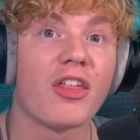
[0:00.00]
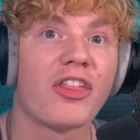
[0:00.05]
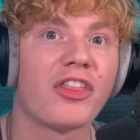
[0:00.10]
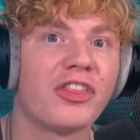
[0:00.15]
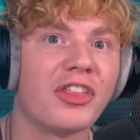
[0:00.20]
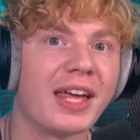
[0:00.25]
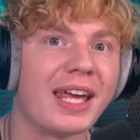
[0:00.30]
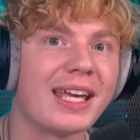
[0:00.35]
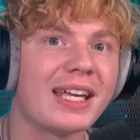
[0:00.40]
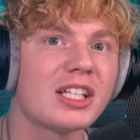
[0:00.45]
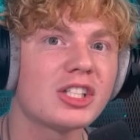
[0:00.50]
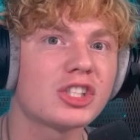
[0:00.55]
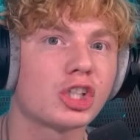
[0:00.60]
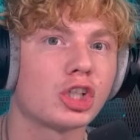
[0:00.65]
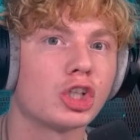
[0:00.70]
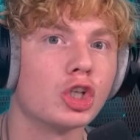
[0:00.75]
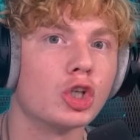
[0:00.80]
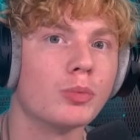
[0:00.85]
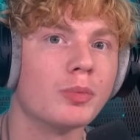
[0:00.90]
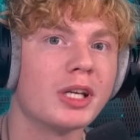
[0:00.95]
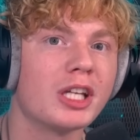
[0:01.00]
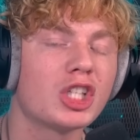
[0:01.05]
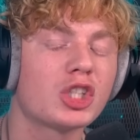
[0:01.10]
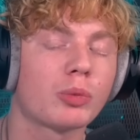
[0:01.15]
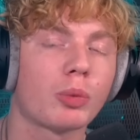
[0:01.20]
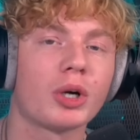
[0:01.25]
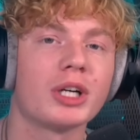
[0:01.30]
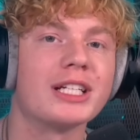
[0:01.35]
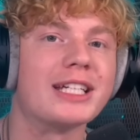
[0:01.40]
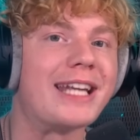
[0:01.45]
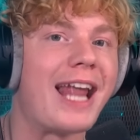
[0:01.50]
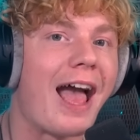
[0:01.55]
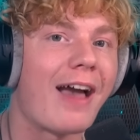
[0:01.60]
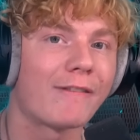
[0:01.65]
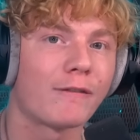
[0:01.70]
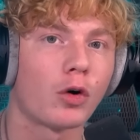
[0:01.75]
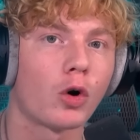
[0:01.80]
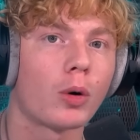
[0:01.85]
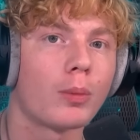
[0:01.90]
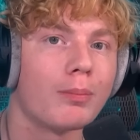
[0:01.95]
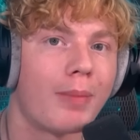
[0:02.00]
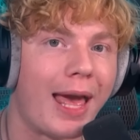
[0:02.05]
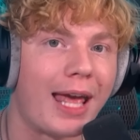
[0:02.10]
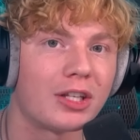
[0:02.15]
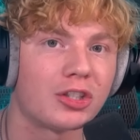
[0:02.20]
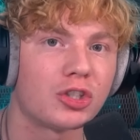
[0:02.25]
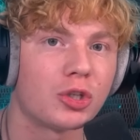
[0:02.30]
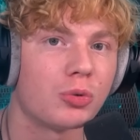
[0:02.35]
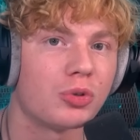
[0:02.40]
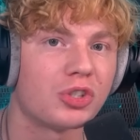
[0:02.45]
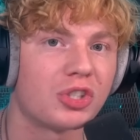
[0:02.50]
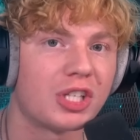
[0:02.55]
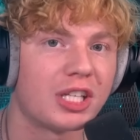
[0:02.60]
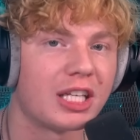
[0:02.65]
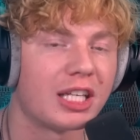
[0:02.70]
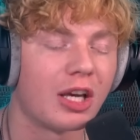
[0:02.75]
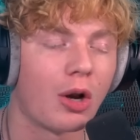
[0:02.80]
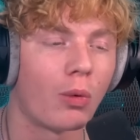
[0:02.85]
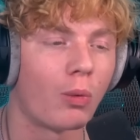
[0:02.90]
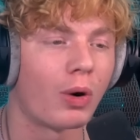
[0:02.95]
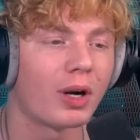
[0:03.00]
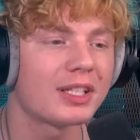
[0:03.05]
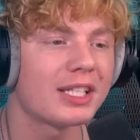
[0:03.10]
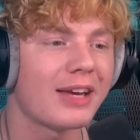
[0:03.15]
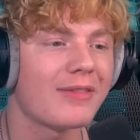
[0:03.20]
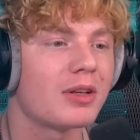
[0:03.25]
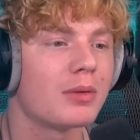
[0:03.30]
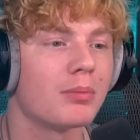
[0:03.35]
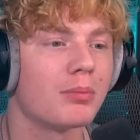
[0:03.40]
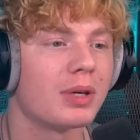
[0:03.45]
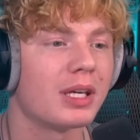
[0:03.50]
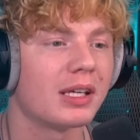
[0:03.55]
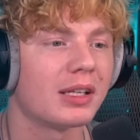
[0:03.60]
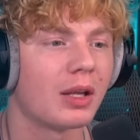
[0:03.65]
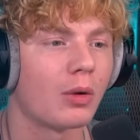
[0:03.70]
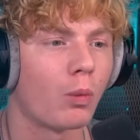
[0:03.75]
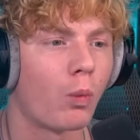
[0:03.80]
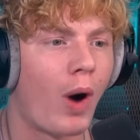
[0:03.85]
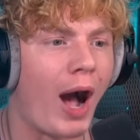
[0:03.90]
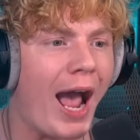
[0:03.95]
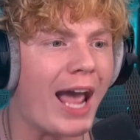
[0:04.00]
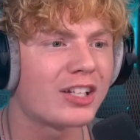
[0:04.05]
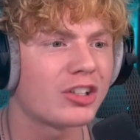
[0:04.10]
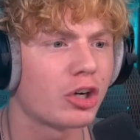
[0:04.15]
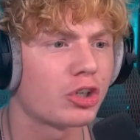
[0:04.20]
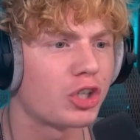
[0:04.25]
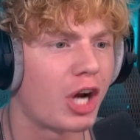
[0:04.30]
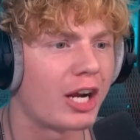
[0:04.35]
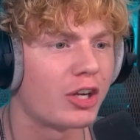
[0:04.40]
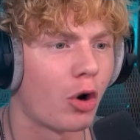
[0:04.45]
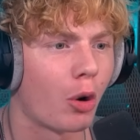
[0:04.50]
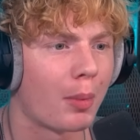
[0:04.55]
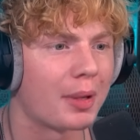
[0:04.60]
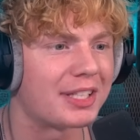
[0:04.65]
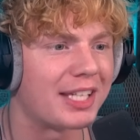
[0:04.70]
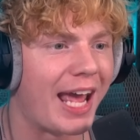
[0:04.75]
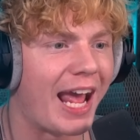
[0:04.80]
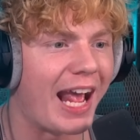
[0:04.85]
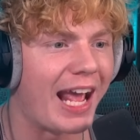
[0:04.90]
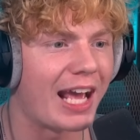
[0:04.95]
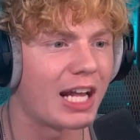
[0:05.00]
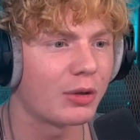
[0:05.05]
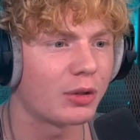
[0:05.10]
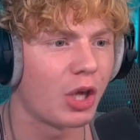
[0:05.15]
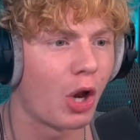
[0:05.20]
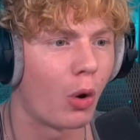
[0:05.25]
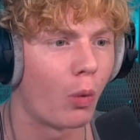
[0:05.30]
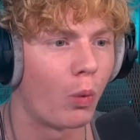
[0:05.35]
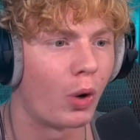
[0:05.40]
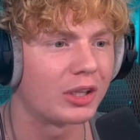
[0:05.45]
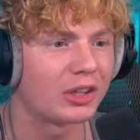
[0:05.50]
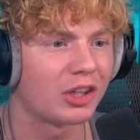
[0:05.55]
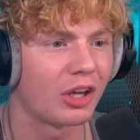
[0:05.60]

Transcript: things humans were never meant to see. Yo, what does that even mean? And why is our ginormous hand? Yo, what